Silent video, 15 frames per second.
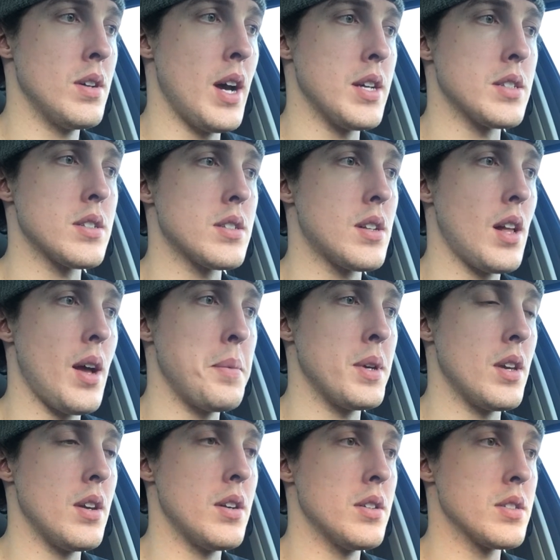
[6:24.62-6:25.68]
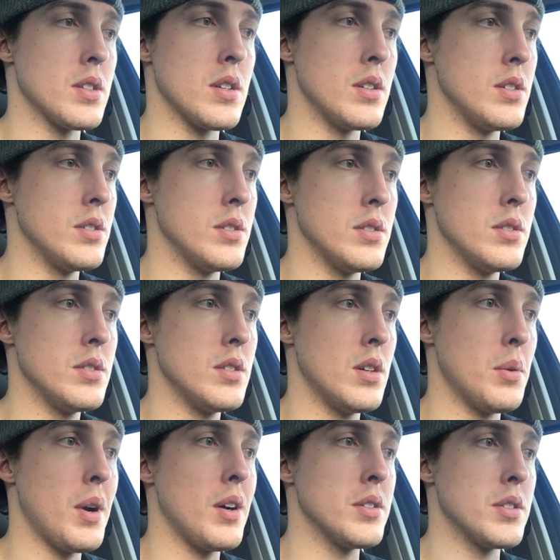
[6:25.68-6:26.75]
as it's climbing gears, it'll
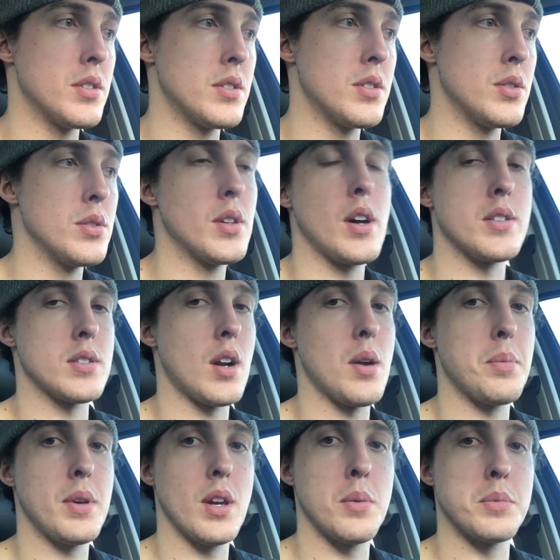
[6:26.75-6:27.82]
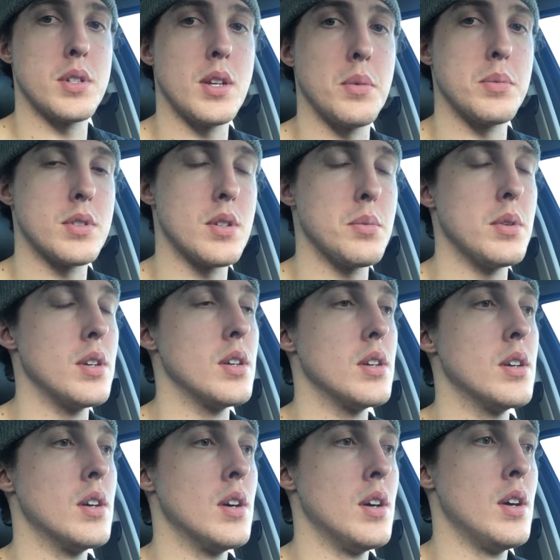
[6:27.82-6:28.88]
around 2000 RPM seems to
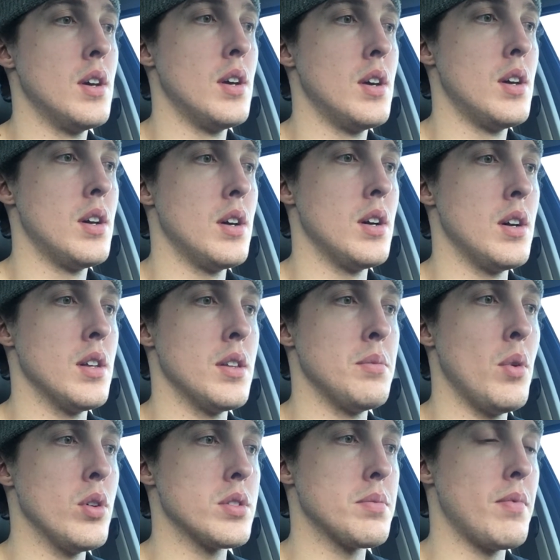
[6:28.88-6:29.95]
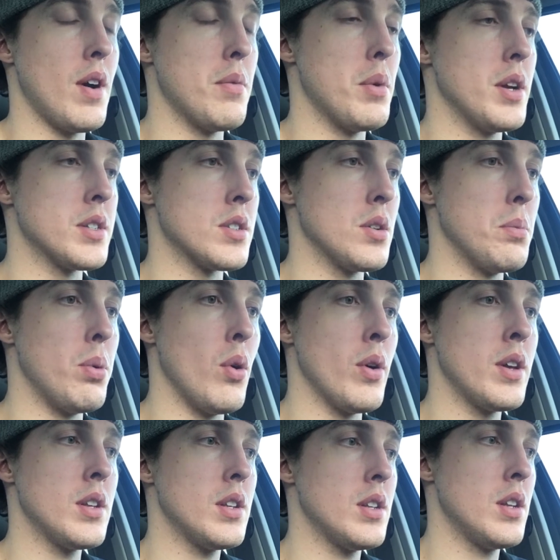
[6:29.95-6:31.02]
be uh, the most vibrational
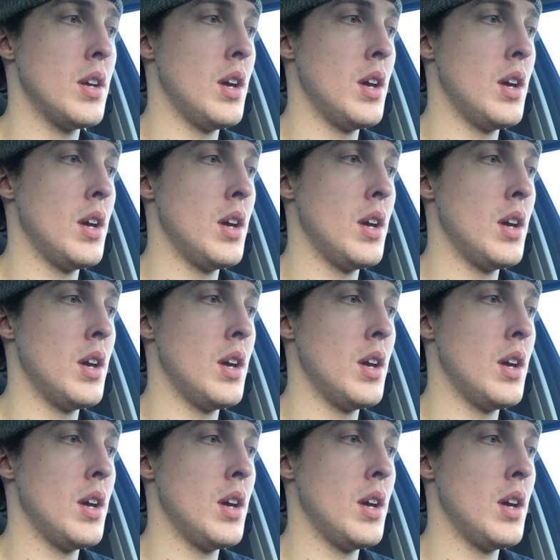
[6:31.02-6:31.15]
point.